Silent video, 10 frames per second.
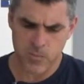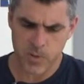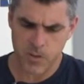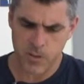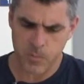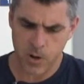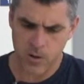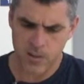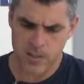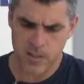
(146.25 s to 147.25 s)
we go to the
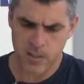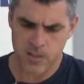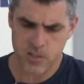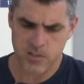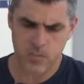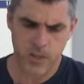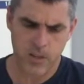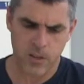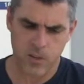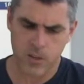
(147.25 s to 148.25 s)
Margulies collection, we
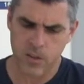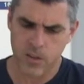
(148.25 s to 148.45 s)
go